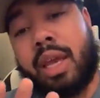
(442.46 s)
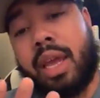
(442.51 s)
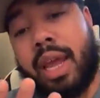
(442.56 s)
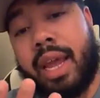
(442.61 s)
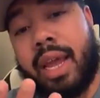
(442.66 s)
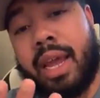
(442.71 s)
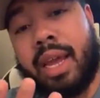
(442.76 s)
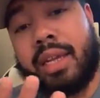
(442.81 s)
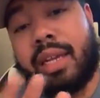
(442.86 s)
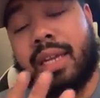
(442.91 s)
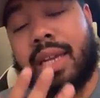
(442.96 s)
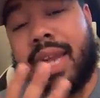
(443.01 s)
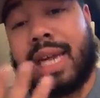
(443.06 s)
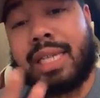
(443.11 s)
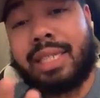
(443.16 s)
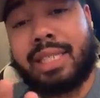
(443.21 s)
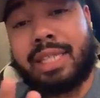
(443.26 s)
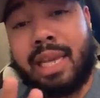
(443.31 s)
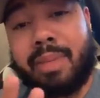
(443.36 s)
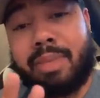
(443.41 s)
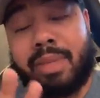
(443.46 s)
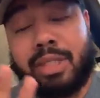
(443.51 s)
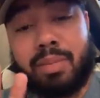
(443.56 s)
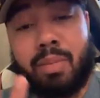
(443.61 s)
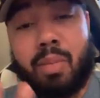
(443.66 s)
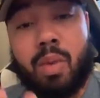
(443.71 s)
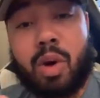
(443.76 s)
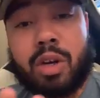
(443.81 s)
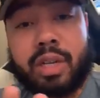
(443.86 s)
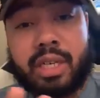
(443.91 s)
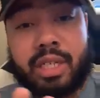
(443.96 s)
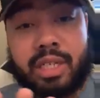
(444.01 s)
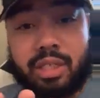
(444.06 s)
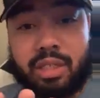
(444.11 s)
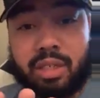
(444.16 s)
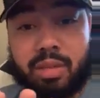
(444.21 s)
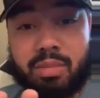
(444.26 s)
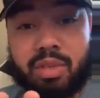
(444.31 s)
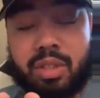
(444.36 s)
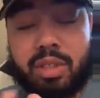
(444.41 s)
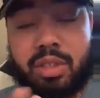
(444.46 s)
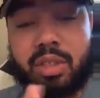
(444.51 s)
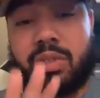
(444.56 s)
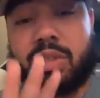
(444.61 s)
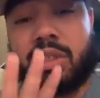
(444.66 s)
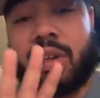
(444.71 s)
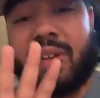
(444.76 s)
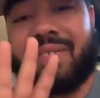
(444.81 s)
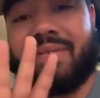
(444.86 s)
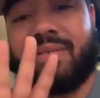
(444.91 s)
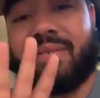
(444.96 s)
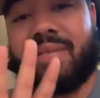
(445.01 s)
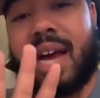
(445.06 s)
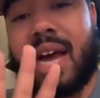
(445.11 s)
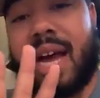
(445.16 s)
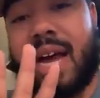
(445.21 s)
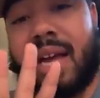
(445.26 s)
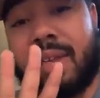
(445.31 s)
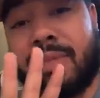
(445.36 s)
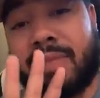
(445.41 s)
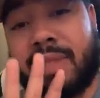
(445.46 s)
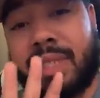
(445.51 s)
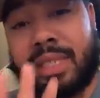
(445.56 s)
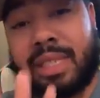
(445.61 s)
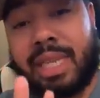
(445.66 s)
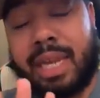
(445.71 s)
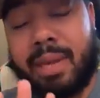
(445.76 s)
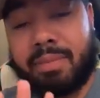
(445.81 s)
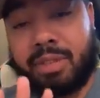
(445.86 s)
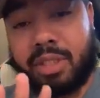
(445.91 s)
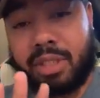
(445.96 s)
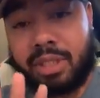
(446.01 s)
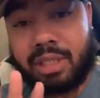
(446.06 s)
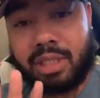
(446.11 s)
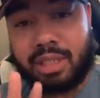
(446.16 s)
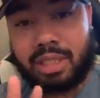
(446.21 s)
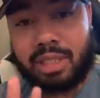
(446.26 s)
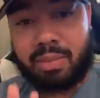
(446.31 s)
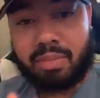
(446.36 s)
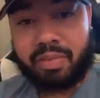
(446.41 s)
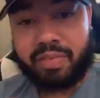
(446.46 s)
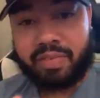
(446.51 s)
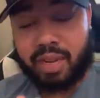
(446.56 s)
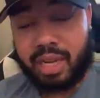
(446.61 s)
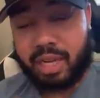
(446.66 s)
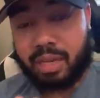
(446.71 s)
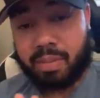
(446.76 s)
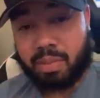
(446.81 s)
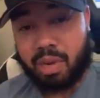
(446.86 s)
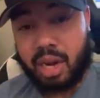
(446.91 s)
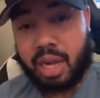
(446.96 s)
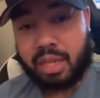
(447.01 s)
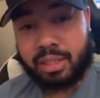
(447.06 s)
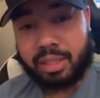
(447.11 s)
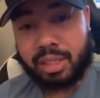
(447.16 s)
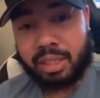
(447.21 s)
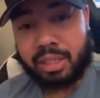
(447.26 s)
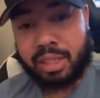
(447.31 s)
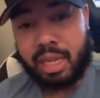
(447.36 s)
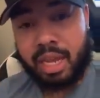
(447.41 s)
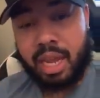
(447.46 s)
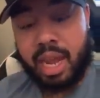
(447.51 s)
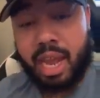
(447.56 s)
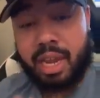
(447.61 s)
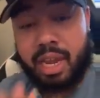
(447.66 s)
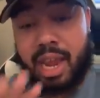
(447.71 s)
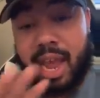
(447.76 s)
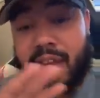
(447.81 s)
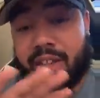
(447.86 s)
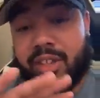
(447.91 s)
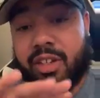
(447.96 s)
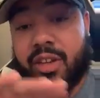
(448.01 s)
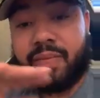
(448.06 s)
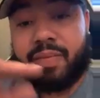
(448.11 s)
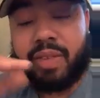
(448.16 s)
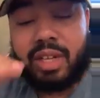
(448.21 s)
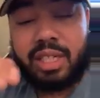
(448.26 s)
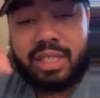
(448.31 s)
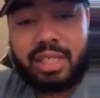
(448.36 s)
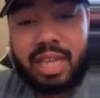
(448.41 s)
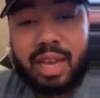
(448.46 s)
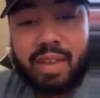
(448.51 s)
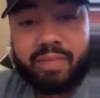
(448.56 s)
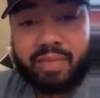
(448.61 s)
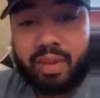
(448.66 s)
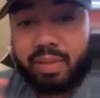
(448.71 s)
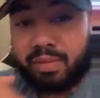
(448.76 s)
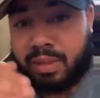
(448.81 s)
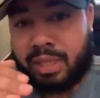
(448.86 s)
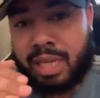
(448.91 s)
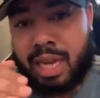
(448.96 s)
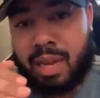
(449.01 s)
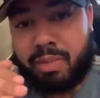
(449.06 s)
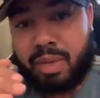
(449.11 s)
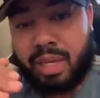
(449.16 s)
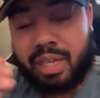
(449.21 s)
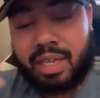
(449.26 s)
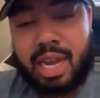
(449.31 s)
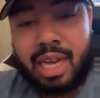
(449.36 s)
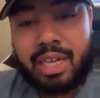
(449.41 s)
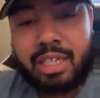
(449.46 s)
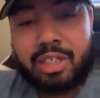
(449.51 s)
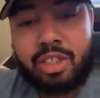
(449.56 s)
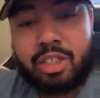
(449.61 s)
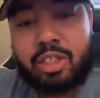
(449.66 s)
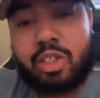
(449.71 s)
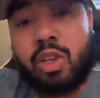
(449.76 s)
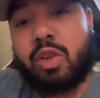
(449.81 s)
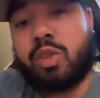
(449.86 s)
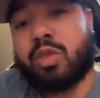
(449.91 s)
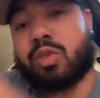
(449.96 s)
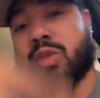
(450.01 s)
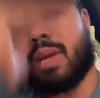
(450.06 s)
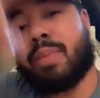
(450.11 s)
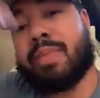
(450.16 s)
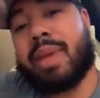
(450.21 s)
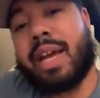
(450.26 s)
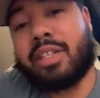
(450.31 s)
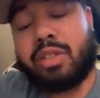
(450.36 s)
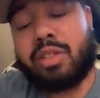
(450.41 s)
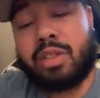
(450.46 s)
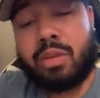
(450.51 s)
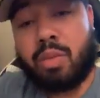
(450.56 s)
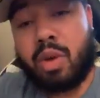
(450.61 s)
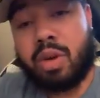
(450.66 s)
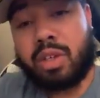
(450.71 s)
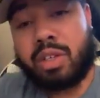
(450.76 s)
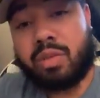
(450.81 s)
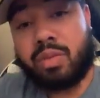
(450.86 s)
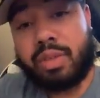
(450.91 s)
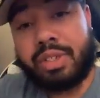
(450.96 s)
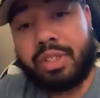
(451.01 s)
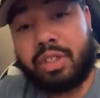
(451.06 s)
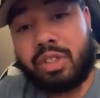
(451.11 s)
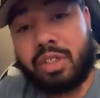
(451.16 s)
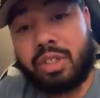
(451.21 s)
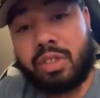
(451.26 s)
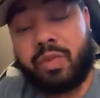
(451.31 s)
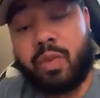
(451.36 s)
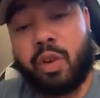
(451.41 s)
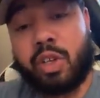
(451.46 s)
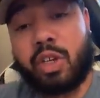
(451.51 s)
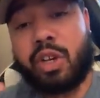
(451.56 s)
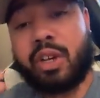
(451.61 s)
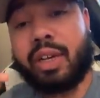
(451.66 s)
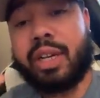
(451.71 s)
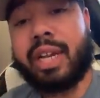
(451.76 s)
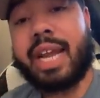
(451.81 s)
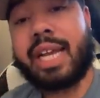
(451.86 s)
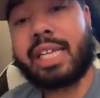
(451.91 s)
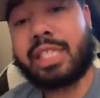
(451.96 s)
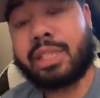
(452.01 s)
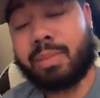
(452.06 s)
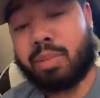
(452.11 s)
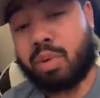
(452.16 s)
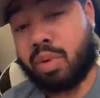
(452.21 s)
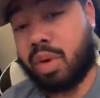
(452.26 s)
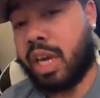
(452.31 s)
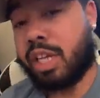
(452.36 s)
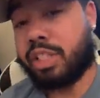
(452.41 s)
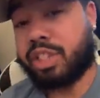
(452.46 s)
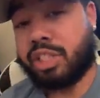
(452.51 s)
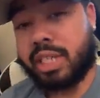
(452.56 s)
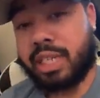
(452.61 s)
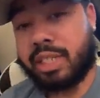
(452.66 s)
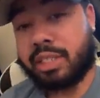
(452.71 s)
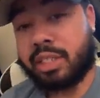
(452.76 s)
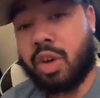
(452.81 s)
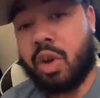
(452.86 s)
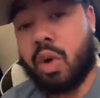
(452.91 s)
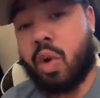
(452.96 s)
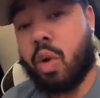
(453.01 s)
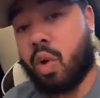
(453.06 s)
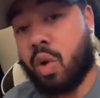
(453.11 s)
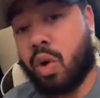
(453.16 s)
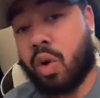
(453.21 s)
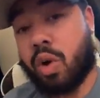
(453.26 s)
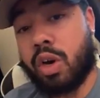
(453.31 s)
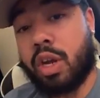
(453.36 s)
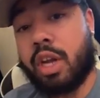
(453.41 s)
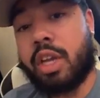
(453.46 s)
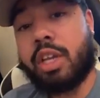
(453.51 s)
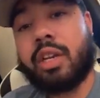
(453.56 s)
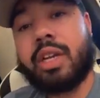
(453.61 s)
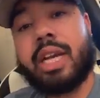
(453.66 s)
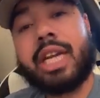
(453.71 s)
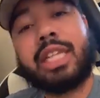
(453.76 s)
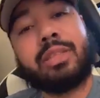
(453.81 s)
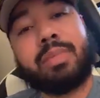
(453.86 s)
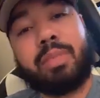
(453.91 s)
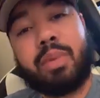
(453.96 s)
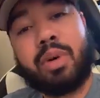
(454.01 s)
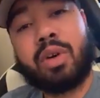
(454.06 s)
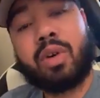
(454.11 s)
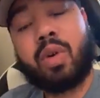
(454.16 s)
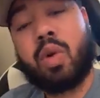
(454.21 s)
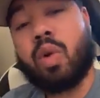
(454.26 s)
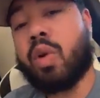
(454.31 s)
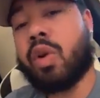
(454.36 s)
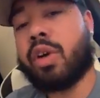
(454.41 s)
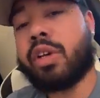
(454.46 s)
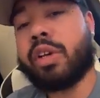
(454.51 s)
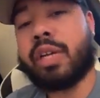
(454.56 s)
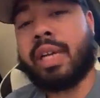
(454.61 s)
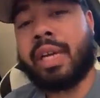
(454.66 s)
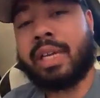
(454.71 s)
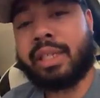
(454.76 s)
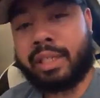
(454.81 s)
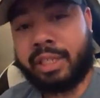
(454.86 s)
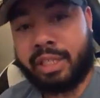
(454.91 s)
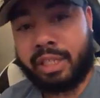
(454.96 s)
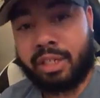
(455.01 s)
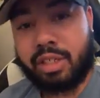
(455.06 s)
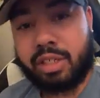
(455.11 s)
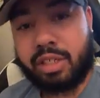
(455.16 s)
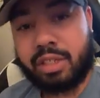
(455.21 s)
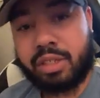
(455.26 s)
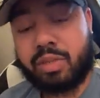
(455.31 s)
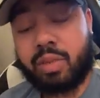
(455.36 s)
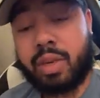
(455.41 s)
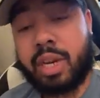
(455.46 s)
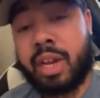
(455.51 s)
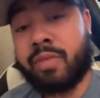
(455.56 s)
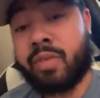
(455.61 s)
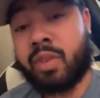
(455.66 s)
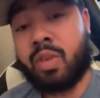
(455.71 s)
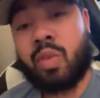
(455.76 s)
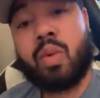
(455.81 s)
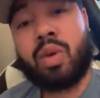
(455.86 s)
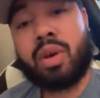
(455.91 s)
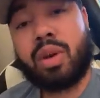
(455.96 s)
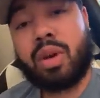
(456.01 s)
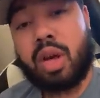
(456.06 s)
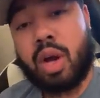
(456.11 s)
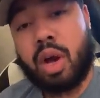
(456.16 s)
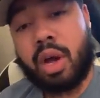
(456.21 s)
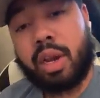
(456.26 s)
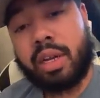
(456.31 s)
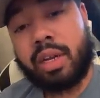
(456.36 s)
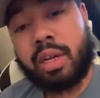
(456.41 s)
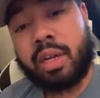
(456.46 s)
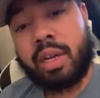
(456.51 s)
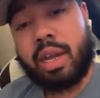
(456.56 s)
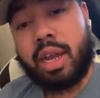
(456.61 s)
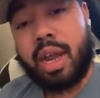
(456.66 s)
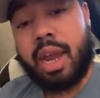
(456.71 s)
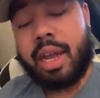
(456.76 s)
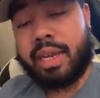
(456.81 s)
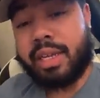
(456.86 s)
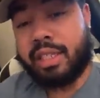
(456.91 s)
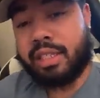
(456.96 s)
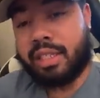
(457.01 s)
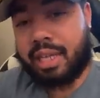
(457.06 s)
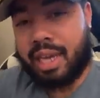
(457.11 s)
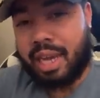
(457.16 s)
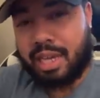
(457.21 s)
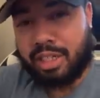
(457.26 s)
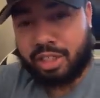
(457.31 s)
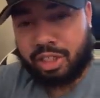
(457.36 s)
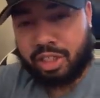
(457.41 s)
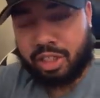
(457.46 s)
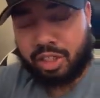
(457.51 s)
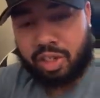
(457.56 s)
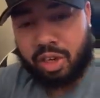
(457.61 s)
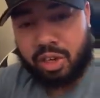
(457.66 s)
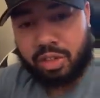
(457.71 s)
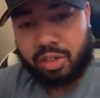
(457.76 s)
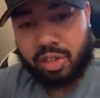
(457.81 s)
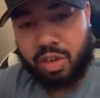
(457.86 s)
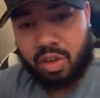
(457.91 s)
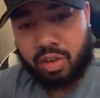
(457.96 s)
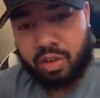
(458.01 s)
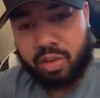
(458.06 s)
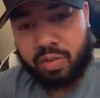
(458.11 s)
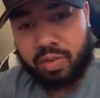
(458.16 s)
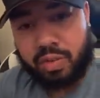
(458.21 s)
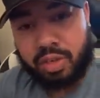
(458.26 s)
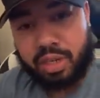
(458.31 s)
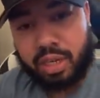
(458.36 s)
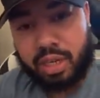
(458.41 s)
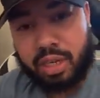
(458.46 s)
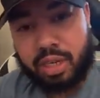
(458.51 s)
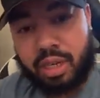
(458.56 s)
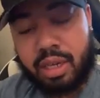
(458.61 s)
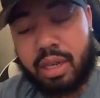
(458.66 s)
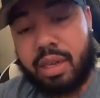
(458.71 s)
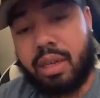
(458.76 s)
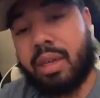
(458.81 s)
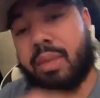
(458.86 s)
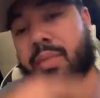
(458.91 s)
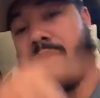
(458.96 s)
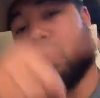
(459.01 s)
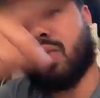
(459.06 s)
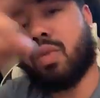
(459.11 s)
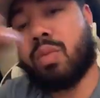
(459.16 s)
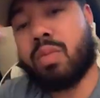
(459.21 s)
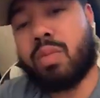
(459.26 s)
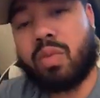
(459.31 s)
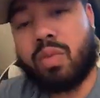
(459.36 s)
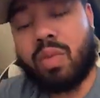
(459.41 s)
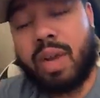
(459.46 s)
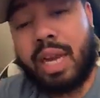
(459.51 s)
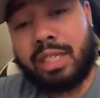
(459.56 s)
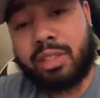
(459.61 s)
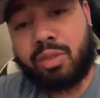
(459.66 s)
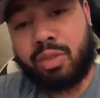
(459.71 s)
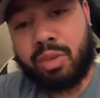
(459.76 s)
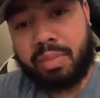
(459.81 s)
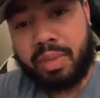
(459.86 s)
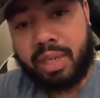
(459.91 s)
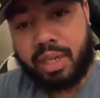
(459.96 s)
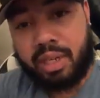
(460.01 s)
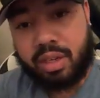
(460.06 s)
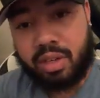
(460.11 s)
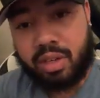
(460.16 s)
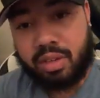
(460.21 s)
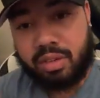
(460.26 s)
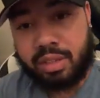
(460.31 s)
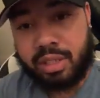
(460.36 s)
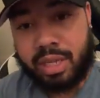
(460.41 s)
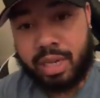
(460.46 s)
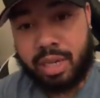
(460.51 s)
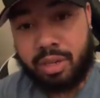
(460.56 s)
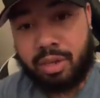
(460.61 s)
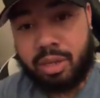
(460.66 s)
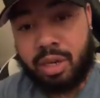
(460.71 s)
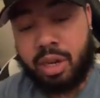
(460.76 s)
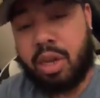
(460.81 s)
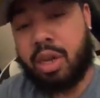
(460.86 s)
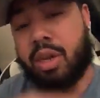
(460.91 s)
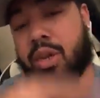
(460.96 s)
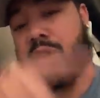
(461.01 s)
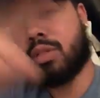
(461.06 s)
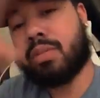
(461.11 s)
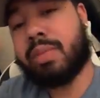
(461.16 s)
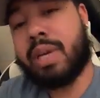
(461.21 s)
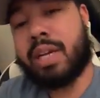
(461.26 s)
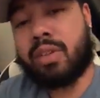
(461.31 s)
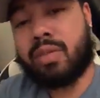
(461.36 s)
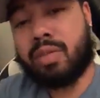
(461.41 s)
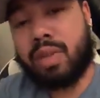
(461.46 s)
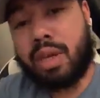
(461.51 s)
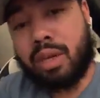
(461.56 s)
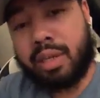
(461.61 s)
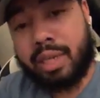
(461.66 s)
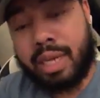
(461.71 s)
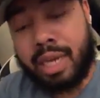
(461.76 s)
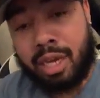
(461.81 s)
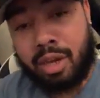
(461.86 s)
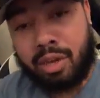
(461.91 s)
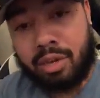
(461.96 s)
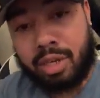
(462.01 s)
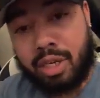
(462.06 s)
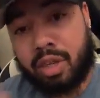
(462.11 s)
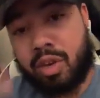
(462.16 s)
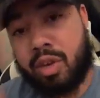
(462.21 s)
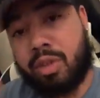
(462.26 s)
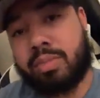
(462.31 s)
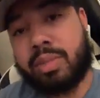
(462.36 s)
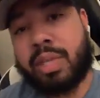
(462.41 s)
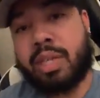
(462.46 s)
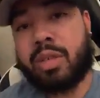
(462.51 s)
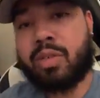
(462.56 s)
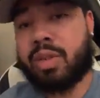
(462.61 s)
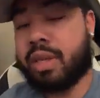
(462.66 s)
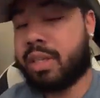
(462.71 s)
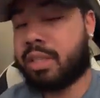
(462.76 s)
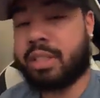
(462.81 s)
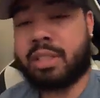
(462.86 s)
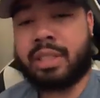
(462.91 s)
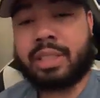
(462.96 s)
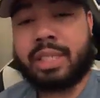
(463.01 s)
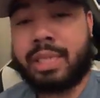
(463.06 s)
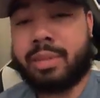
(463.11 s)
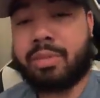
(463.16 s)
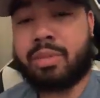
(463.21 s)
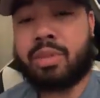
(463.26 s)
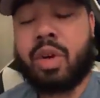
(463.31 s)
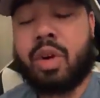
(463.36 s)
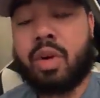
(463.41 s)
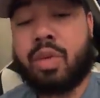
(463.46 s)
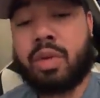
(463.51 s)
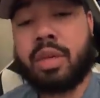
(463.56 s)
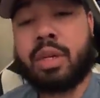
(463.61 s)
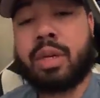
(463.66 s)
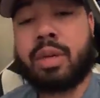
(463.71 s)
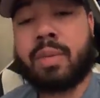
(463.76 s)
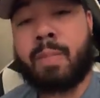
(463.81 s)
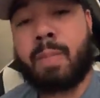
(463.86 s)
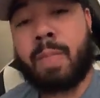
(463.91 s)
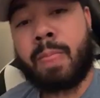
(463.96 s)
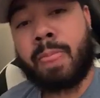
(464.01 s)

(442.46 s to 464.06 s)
And the last step is marketing your book. Those are 5 steps just to simplify the process. And then after you finish that 5th step, it kind of just goes right back to the market research for your next project or your next book or your next series, whatever you want to call it. And then it kind of just starts all over again. Then boom, rise and repeat. Goes down, goes back around, down, and goes back around. It just keeps going.